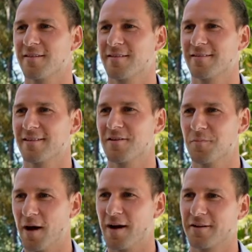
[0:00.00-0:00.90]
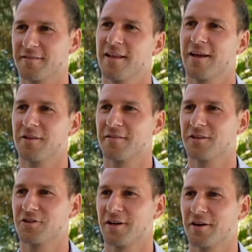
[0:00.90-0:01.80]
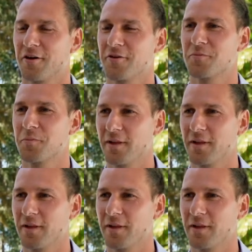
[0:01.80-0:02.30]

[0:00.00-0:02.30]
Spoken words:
assistance buying or selling on the Sunshine Coast,